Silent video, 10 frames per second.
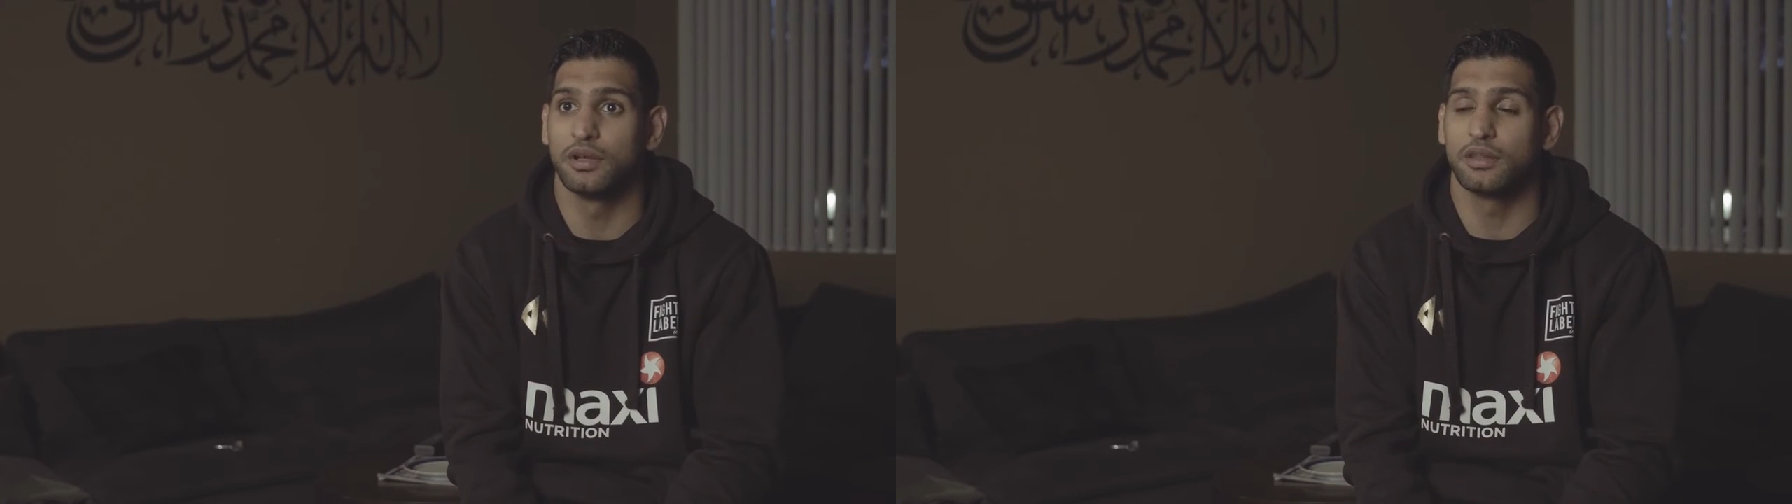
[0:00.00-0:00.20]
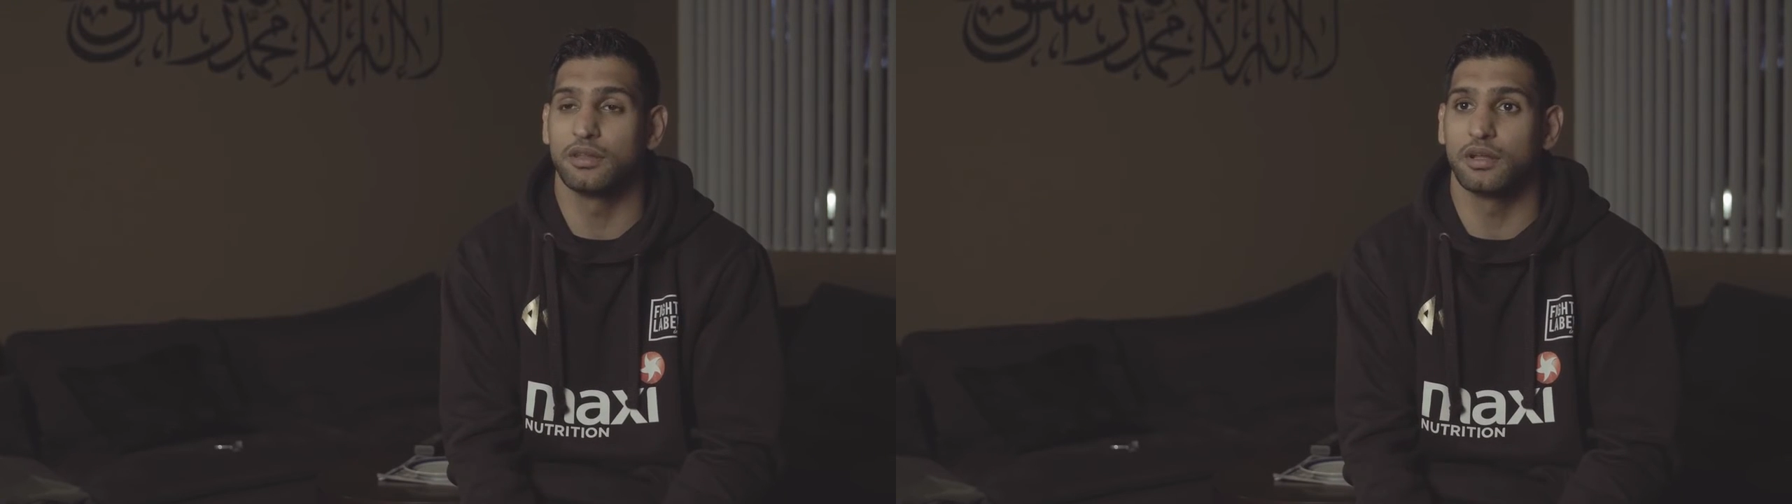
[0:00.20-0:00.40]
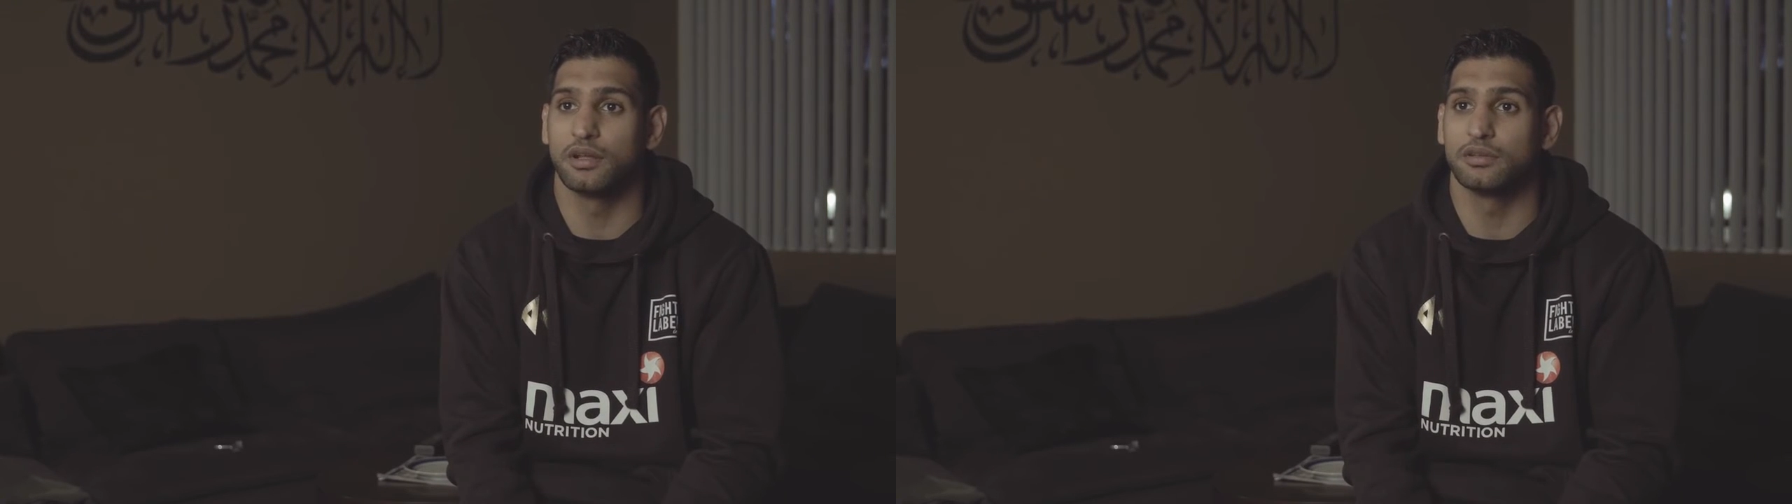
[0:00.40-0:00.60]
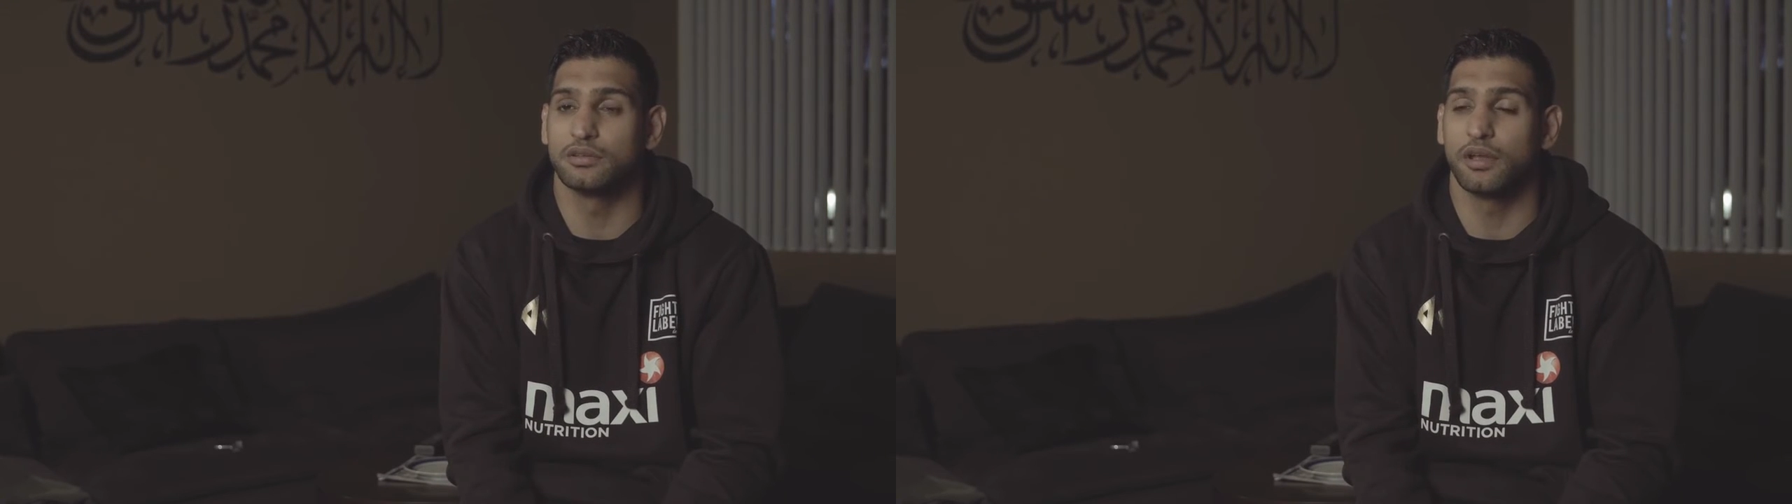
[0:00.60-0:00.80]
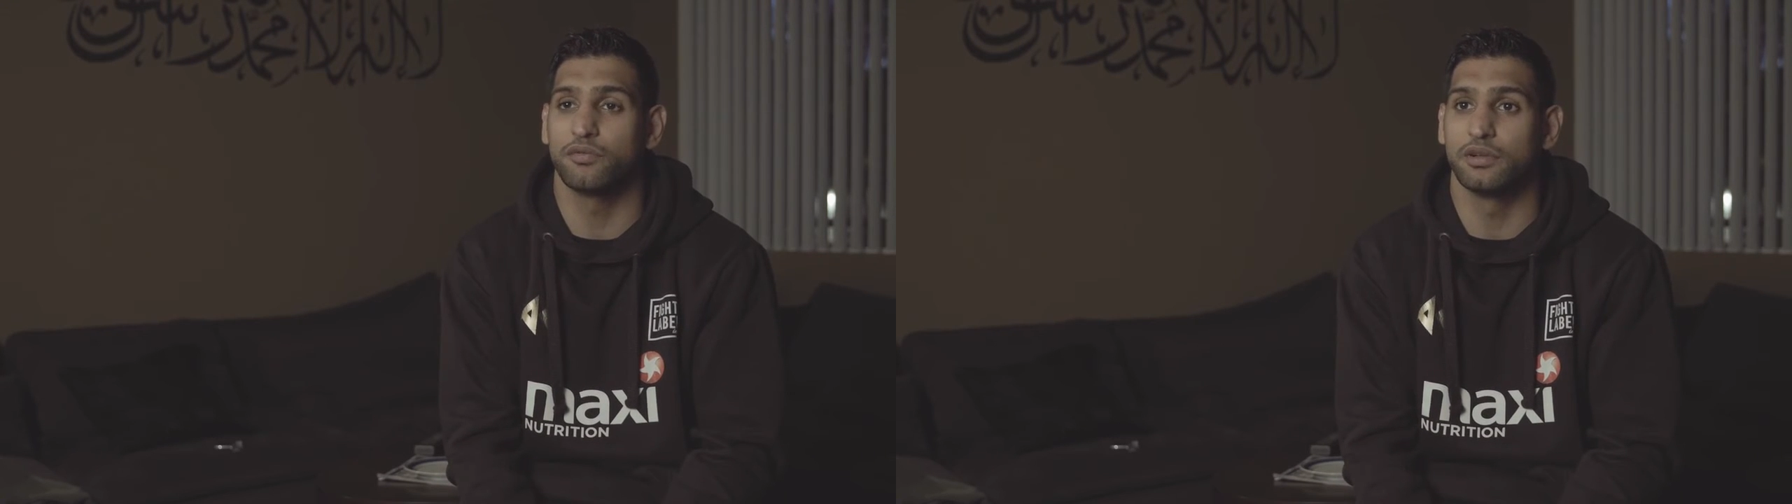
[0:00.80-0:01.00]
I think I'll
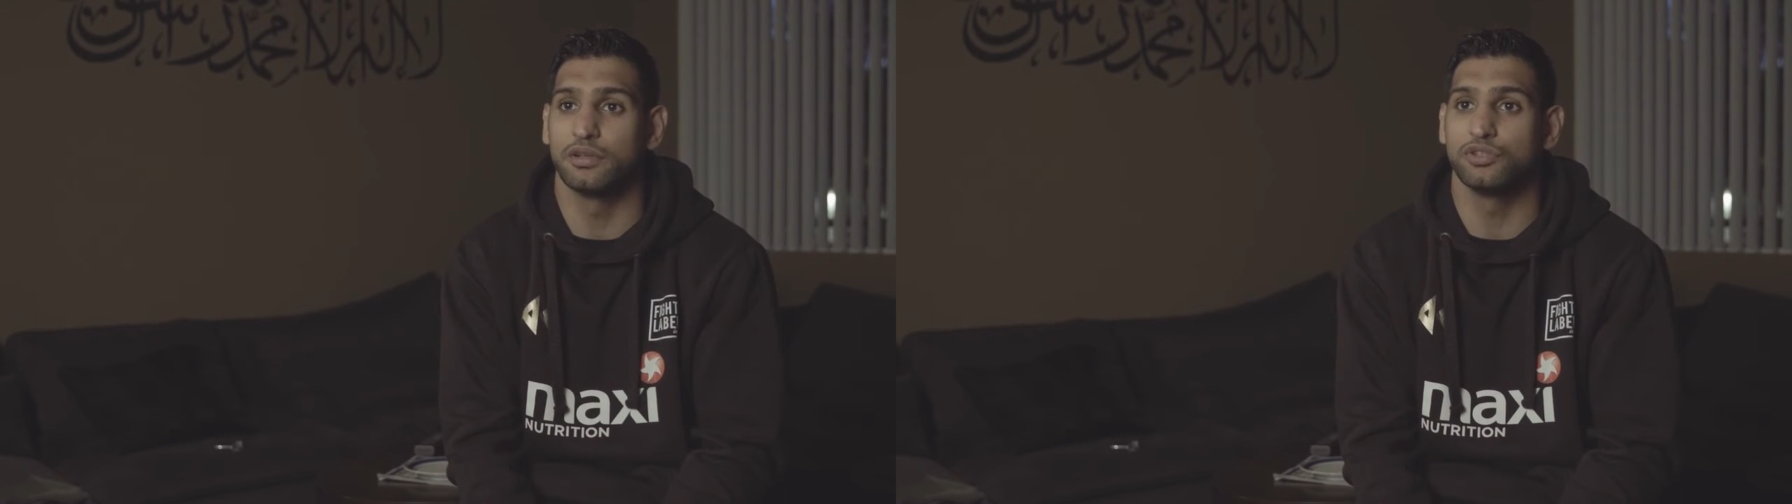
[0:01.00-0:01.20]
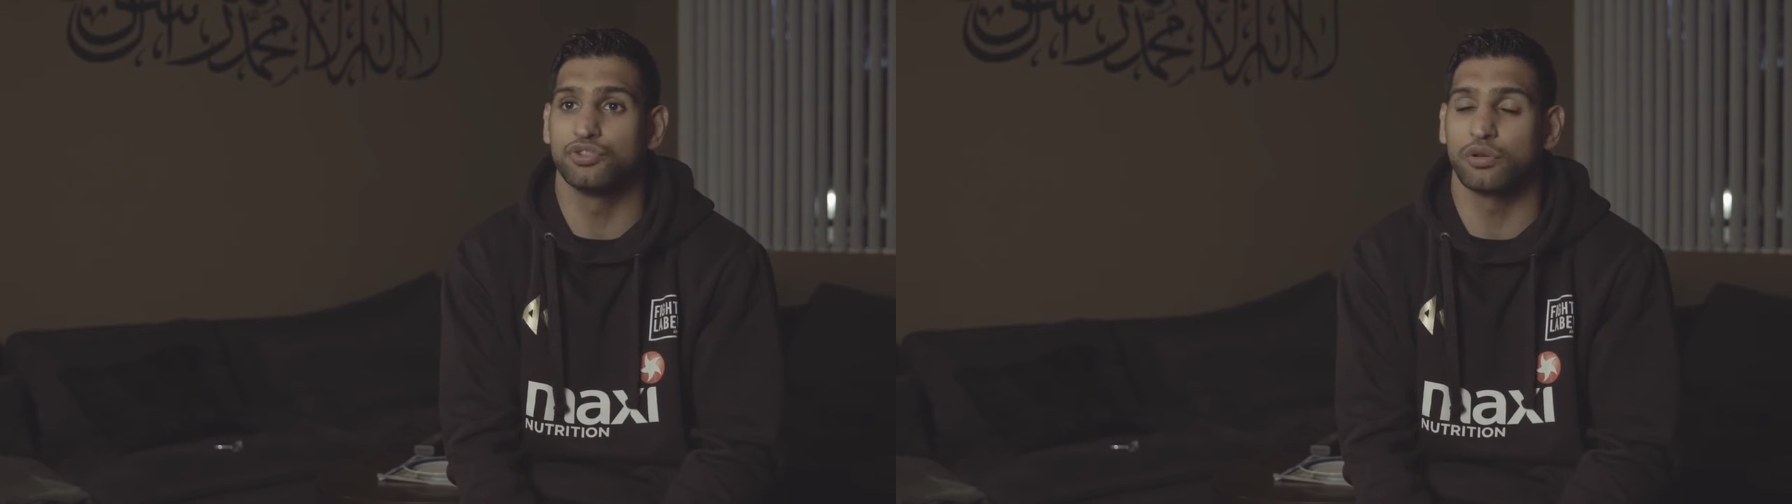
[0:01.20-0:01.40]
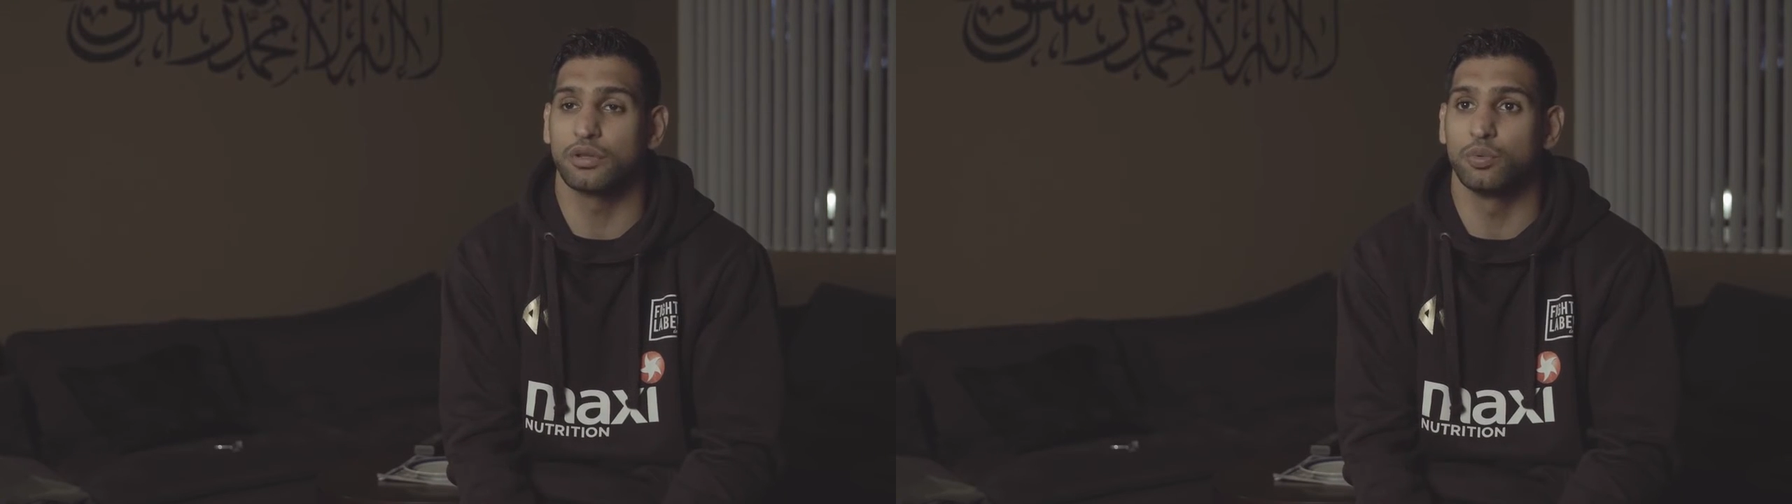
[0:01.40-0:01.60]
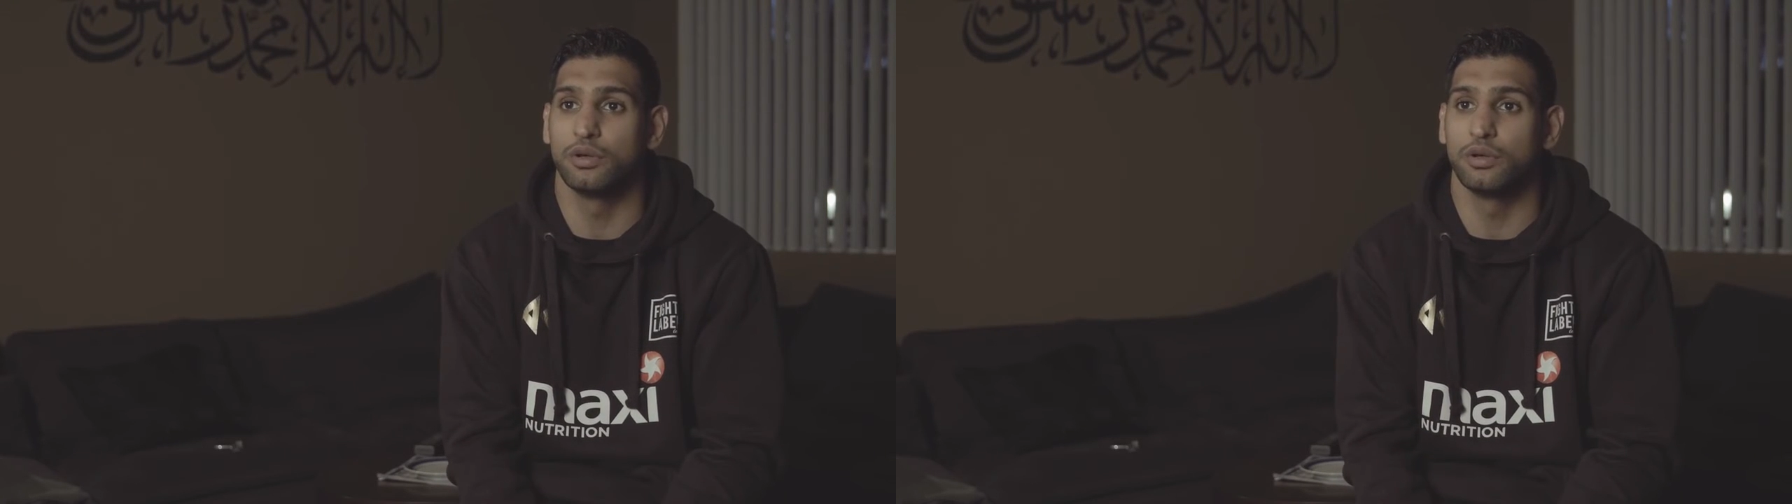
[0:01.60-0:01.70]
definitely shock the